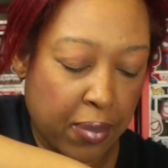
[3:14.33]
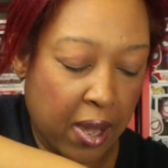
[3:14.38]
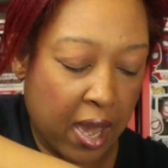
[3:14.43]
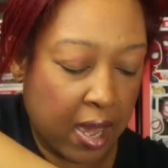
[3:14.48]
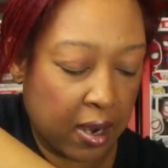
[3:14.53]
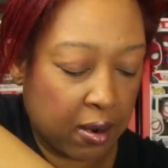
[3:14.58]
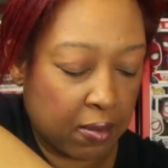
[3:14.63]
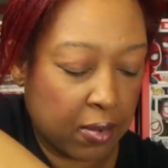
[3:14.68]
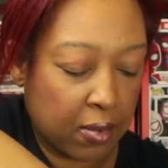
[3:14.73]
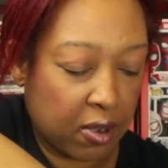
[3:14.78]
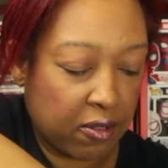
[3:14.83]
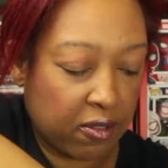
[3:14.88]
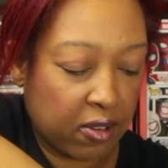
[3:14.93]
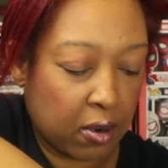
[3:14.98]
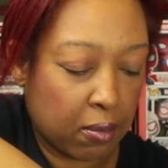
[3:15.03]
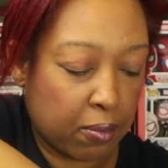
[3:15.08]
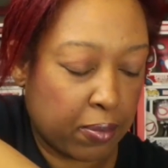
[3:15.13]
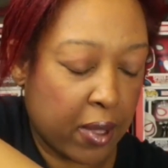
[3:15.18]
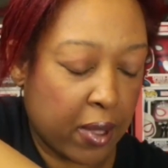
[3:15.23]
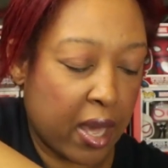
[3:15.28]
bottom of
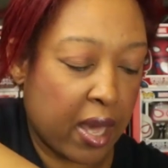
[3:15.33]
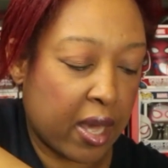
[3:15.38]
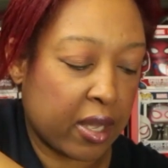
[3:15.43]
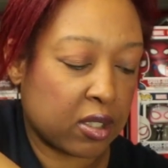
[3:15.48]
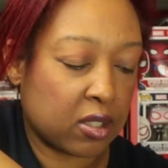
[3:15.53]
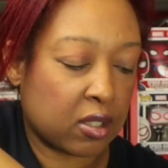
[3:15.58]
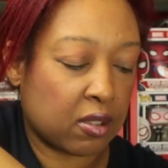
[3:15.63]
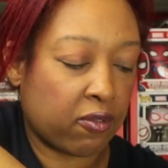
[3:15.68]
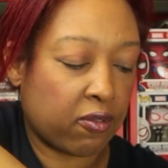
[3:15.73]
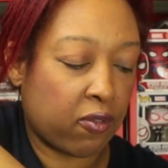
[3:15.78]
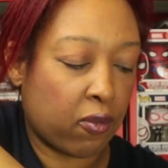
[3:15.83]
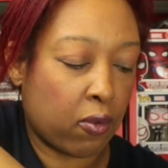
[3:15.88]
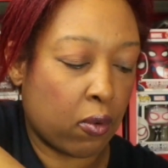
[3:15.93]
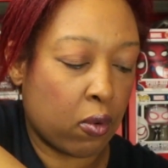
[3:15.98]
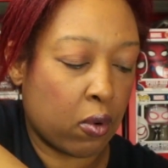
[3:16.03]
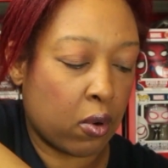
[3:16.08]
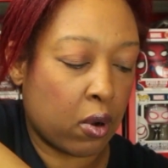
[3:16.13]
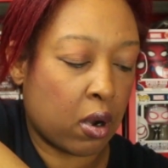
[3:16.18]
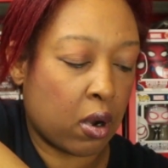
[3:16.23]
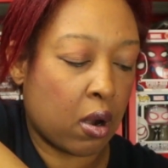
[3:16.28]
our box
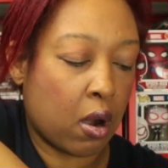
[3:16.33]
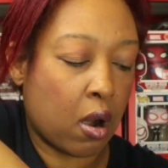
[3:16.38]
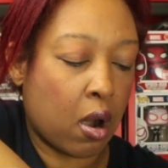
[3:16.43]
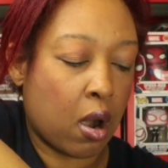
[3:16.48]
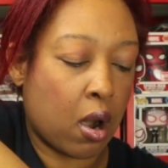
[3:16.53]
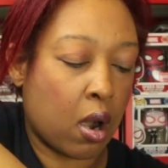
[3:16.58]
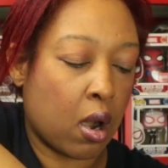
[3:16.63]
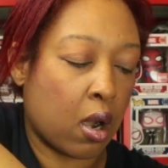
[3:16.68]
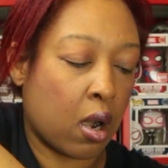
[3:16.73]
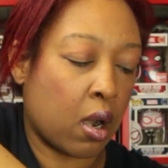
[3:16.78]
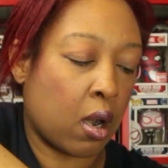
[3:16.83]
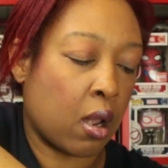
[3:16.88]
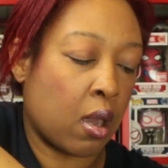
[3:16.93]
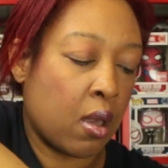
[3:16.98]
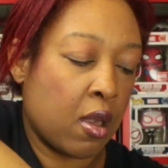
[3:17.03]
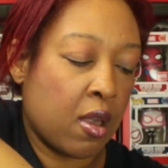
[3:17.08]
for our